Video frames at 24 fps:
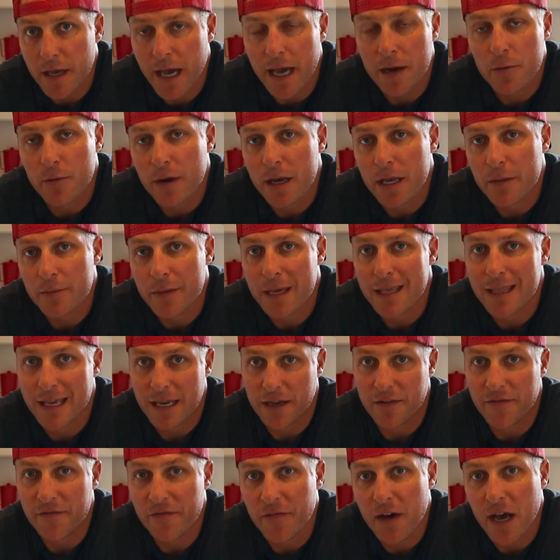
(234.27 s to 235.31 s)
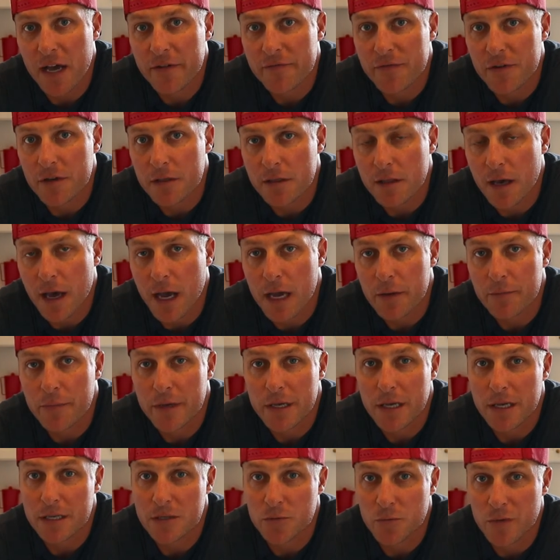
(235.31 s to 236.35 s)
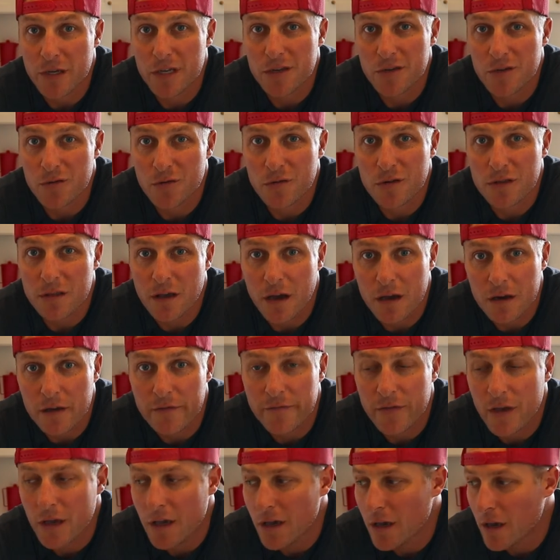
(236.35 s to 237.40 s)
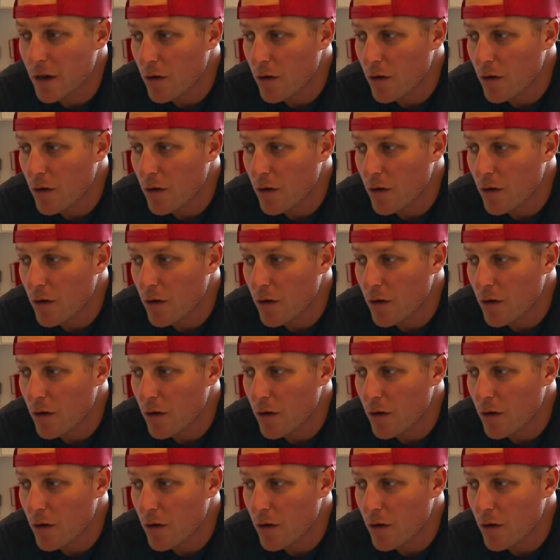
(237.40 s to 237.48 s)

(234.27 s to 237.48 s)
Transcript: I recommend like a five foot line because we do a lot of